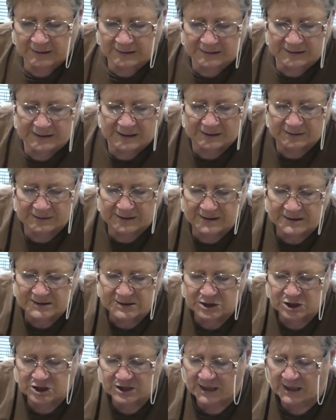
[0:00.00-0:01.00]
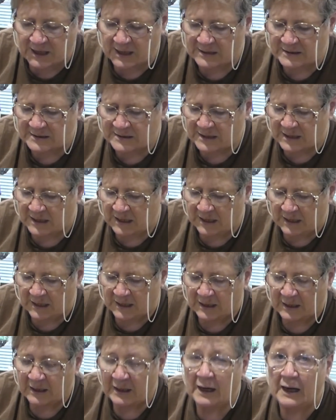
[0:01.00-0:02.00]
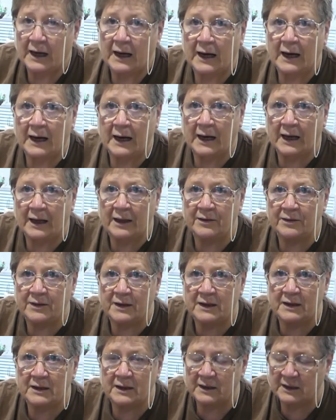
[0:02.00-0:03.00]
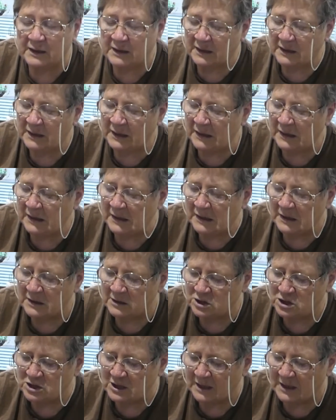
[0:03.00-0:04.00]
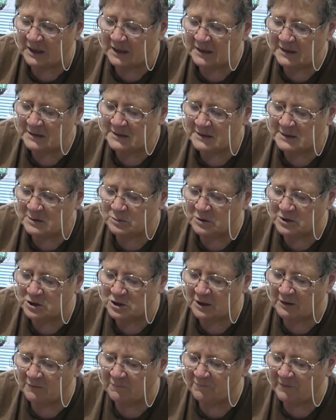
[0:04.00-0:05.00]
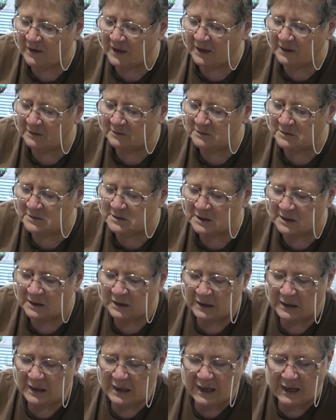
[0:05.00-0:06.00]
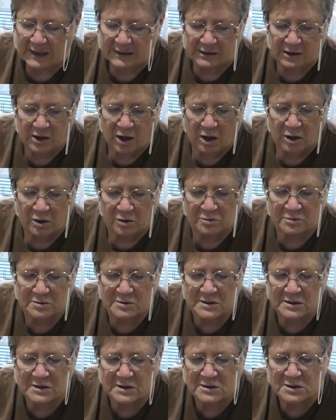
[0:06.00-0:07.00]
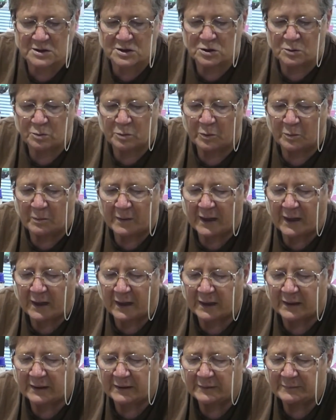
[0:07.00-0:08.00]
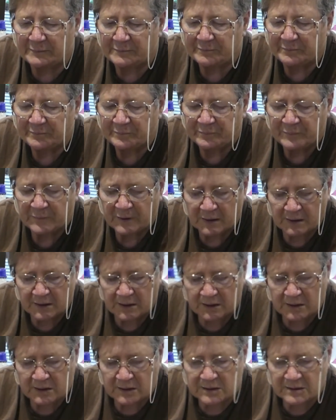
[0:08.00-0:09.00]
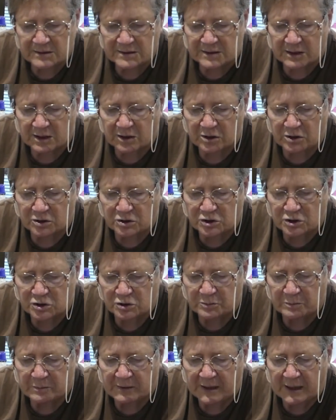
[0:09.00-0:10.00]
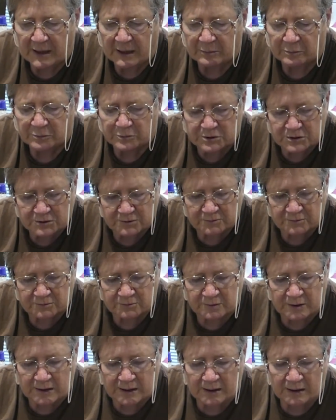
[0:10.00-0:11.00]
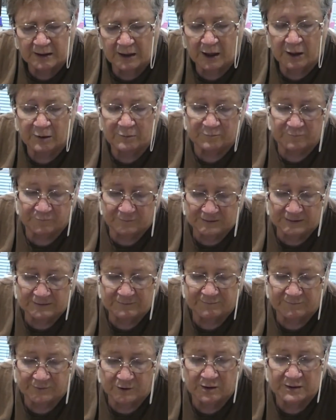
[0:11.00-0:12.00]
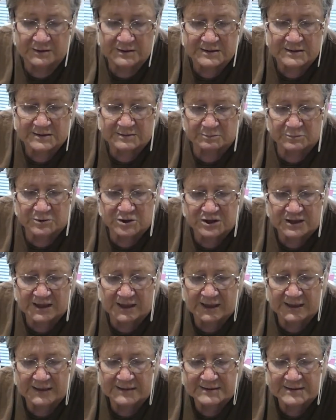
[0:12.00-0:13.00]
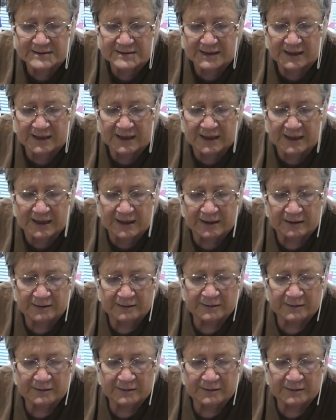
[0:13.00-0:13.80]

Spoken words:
Now these jars here are the ghee jars which I found at Coles supermarket. So you should be able to hopefully find some jars there.